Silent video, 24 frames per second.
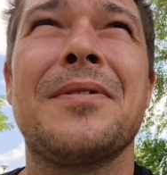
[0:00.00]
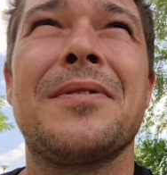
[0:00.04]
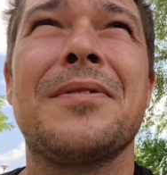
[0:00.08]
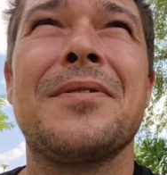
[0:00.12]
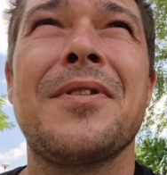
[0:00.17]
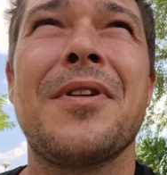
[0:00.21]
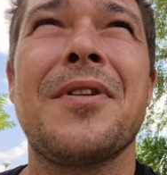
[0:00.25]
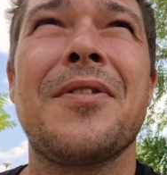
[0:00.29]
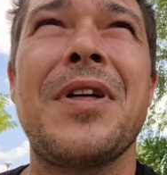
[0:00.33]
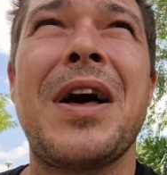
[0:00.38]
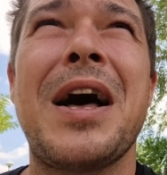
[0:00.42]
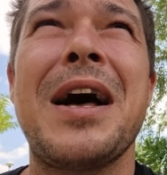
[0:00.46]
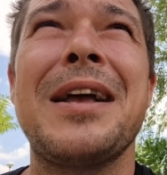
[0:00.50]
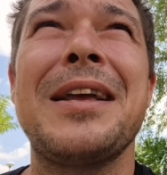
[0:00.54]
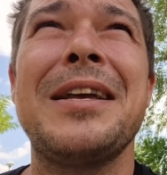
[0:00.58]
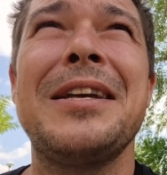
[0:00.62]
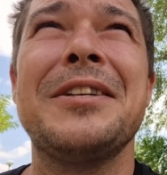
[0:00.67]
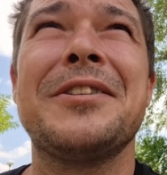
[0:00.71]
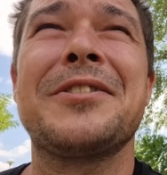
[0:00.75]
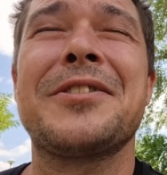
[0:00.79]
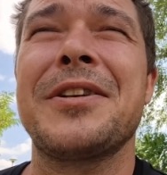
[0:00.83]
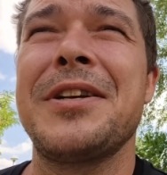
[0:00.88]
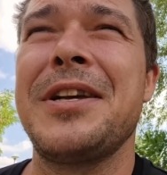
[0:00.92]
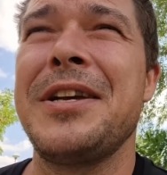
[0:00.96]
that
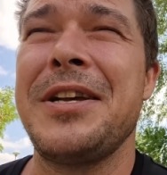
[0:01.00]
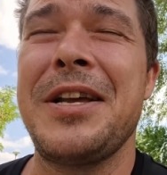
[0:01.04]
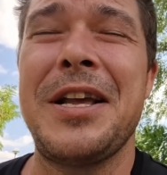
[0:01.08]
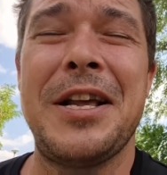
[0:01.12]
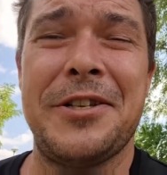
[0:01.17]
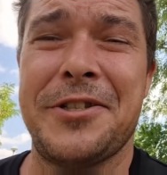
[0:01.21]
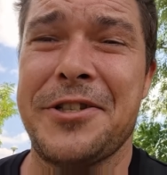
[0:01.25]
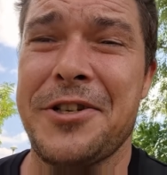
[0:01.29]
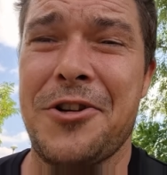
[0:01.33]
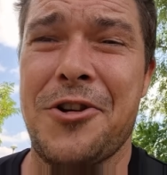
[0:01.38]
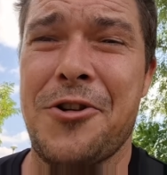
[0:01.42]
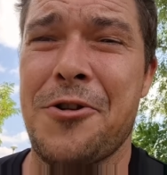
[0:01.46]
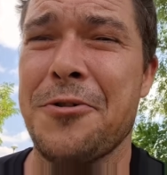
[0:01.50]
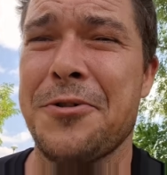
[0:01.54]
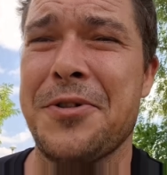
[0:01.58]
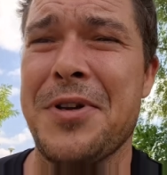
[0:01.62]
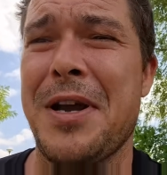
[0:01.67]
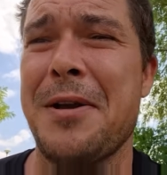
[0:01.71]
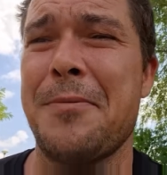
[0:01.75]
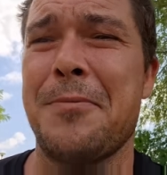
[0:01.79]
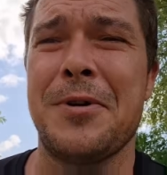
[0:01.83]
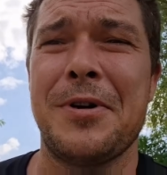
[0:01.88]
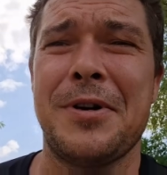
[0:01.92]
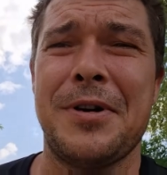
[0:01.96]
is should
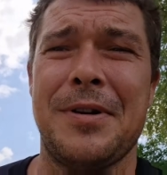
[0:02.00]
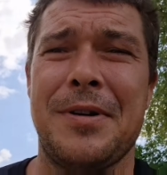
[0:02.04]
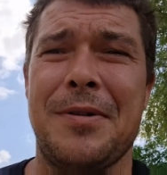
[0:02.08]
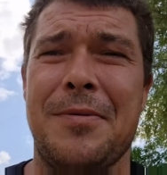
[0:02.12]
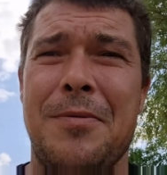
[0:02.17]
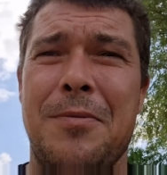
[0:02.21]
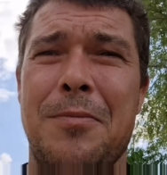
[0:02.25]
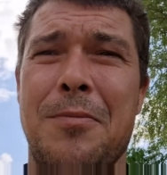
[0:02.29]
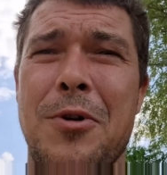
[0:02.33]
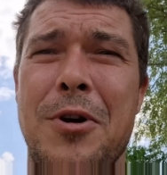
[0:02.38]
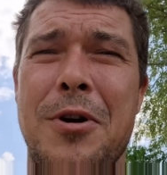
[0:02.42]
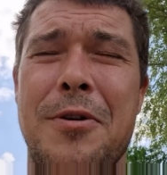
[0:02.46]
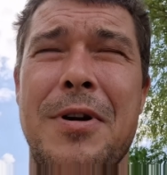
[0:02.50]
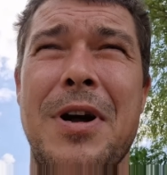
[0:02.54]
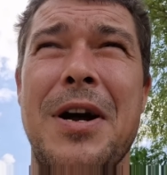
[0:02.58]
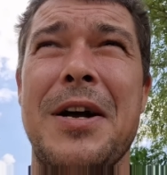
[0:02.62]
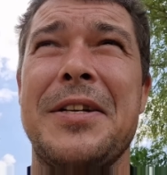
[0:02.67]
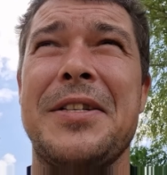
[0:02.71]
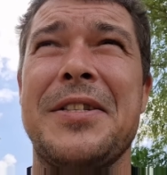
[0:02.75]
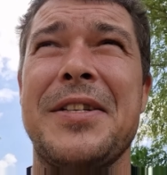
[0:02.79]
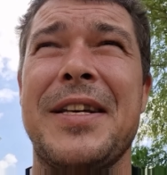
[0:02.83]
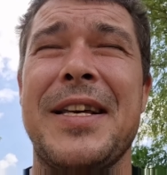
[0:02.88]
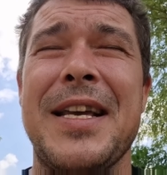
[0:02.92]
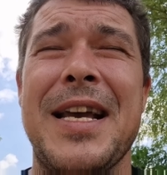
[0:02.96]
I were
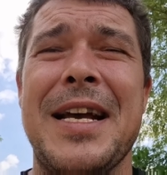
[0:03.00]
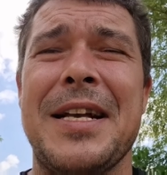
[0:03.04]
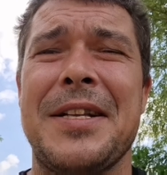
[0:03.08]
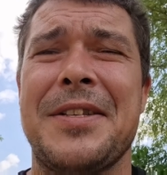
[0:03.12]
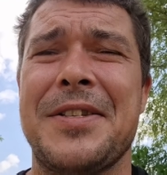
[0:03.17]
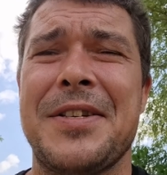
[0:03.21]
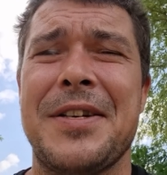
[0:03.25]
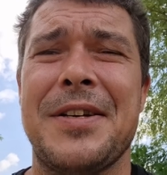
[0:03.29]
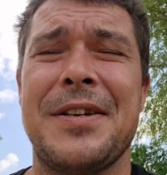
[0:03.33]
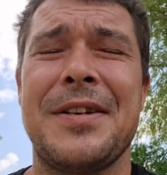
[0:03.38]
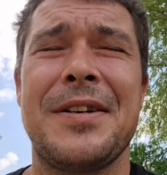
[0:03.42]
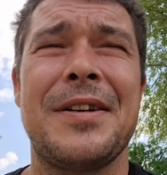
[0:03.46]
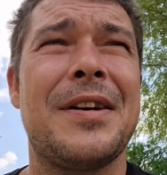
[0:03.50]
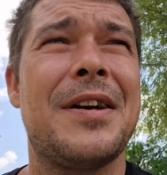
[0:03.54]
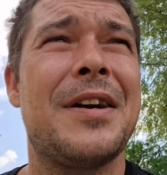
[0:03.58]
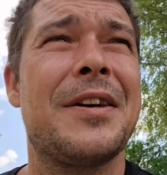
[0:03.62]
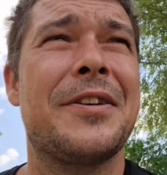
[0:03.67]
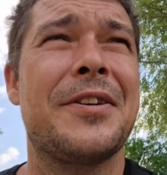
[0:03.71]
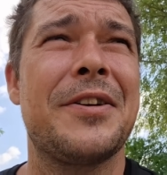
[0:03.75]
I to get a